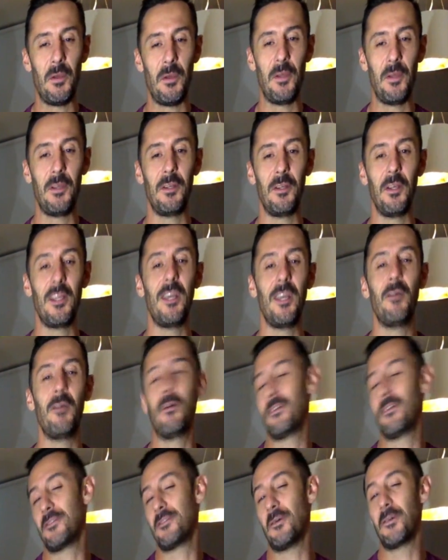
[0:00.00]

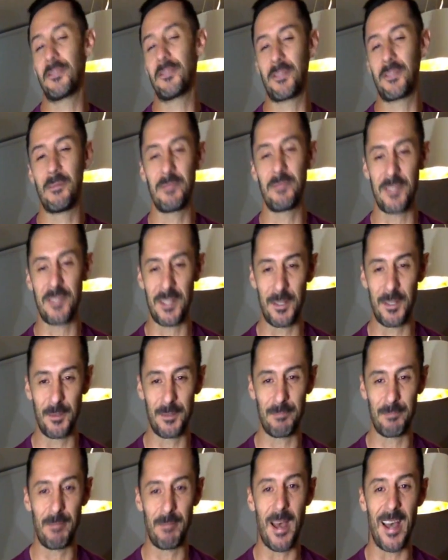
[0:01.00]
or something. It
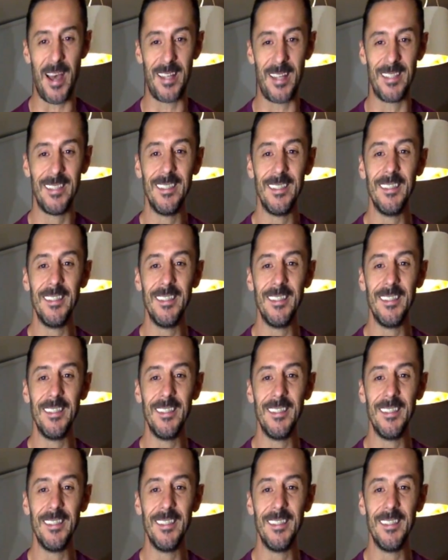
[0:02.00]
was bad.